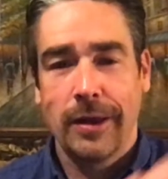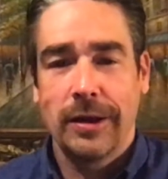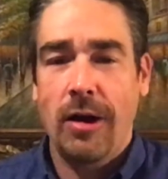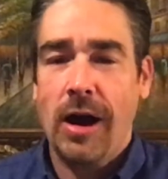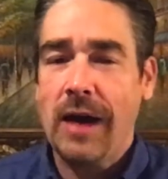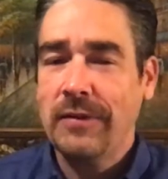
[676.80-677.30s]

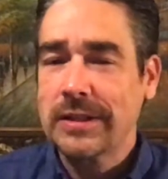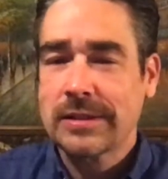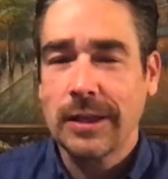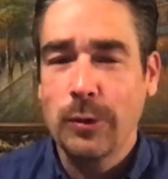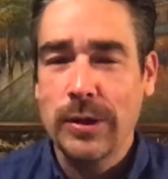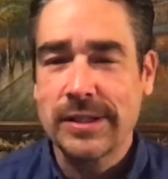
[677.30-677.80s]
Now,
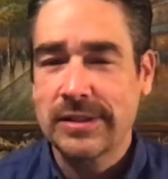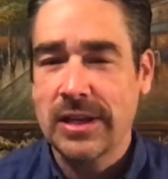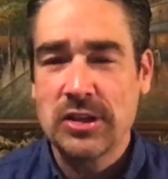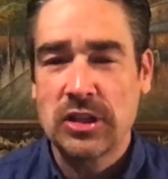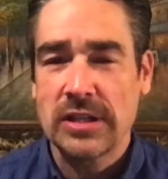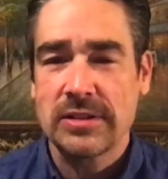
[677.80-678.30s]
obviously, we see
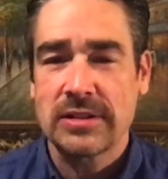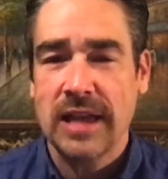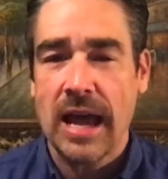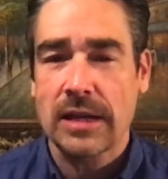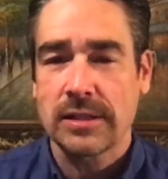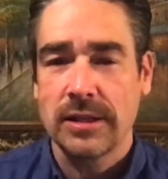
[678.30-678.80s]
Jesus
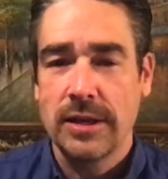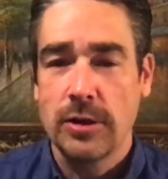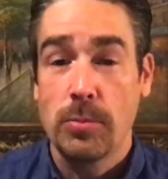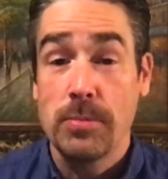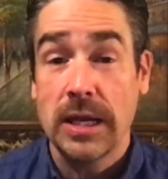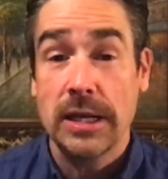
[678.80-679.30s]
actually
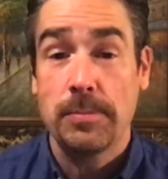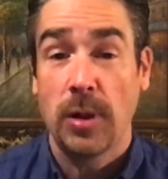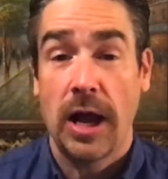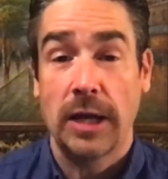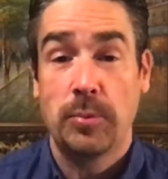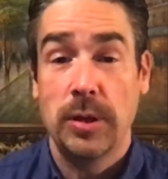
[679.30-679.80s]
heal many
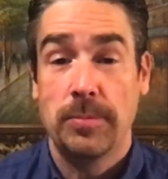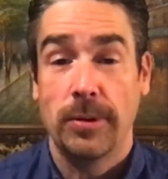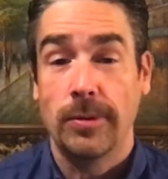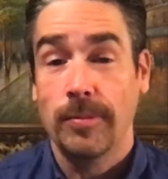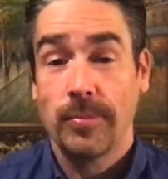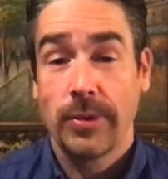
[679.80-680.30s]
blind
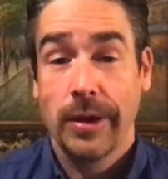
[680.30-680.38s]
people.